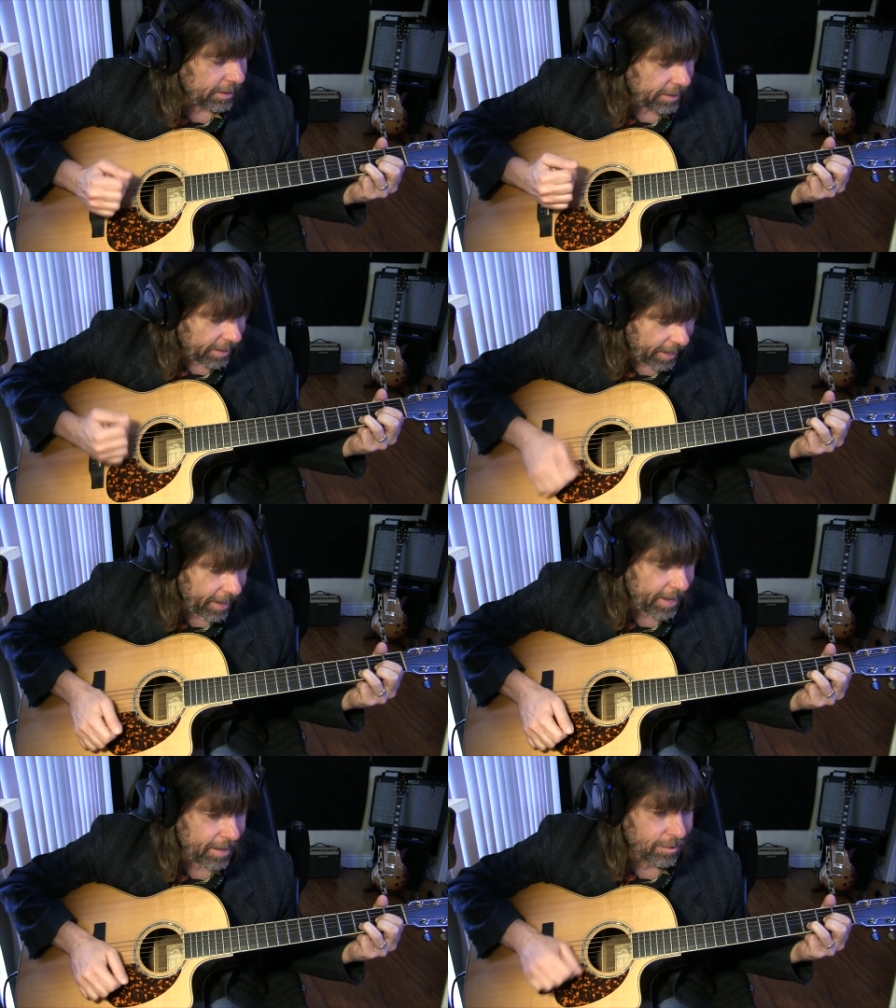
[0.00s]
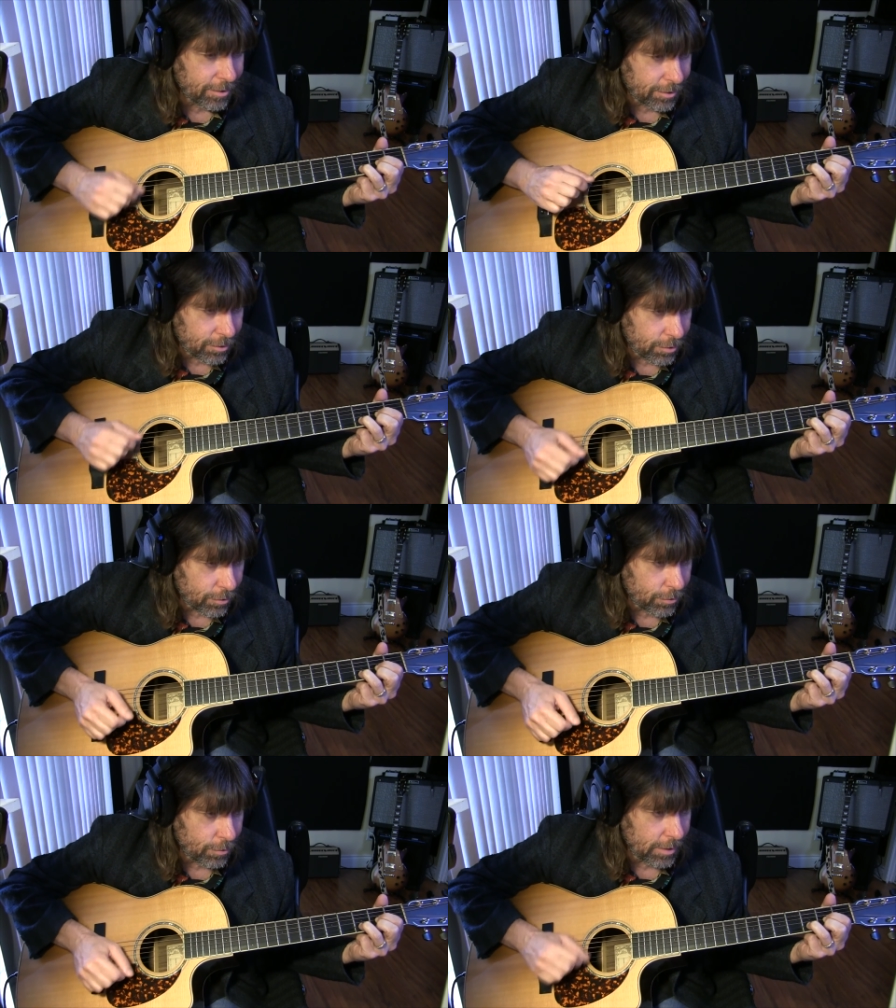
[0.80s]
E and a
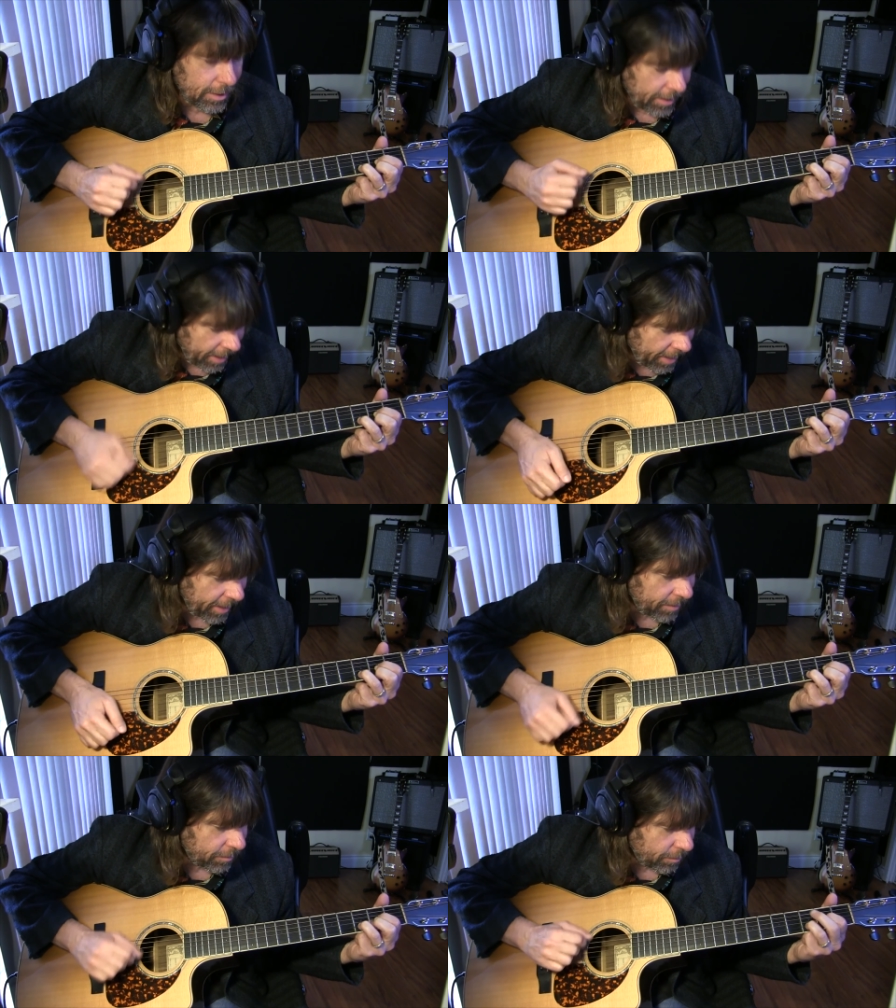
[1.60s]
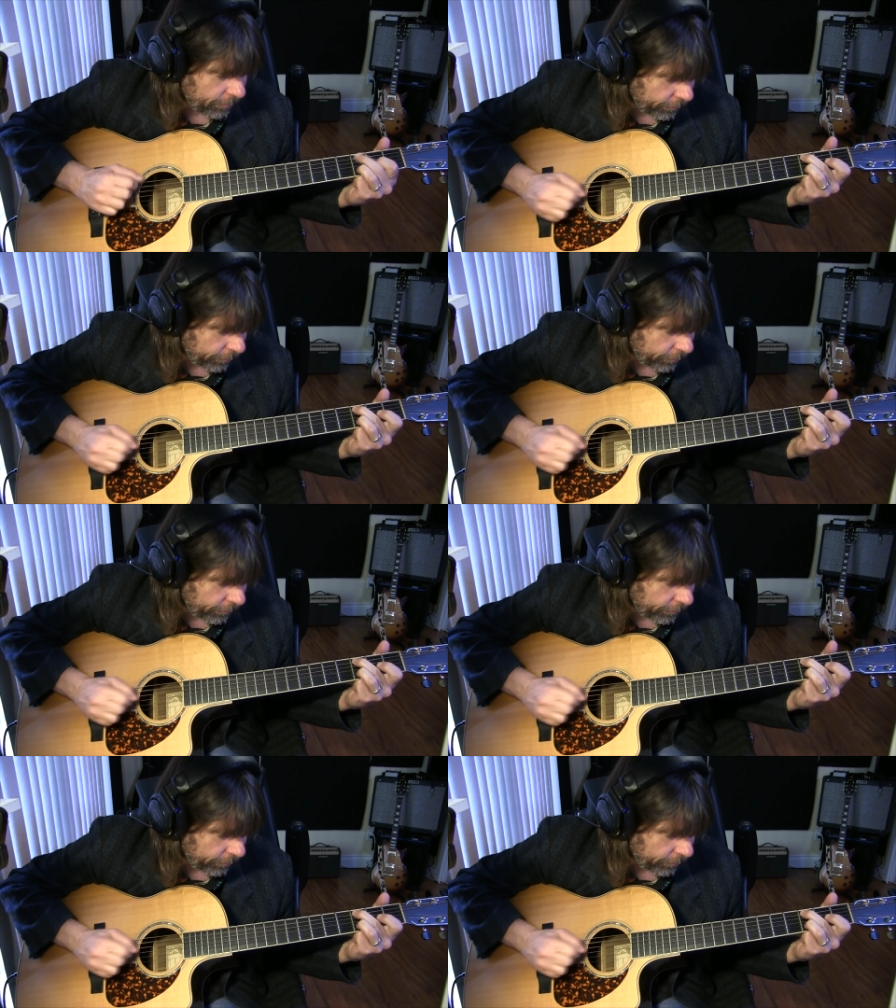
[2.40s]
2, E and a